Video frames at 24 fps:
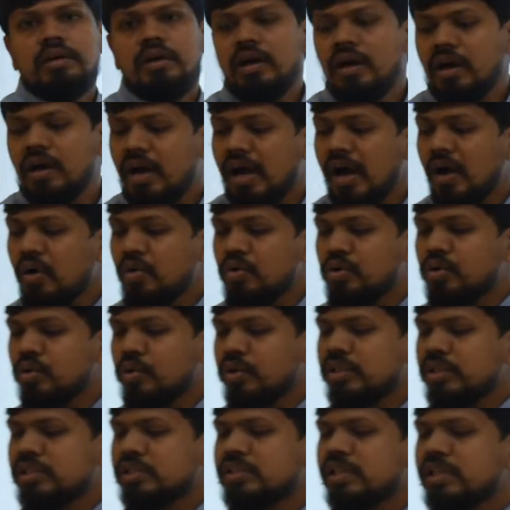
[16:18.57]
How to
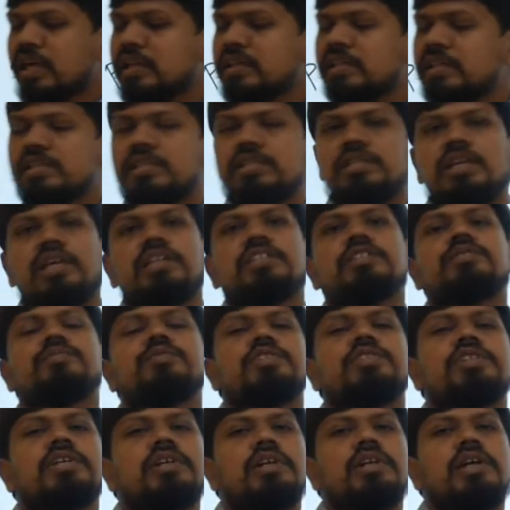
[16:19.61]
install this
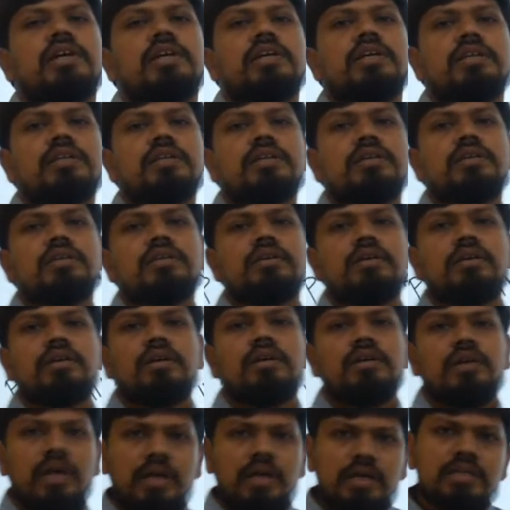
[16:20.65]
transmission line?
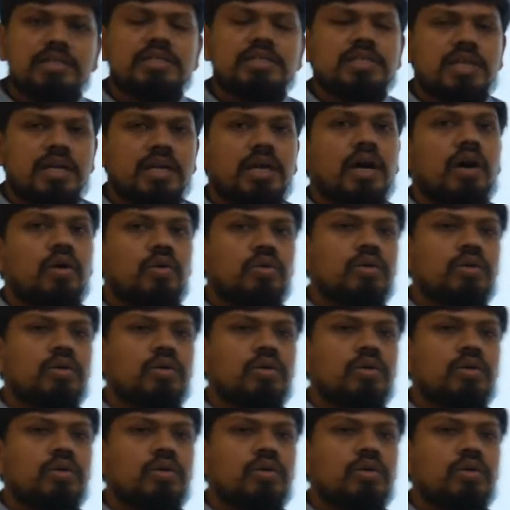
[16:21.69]
Understand how to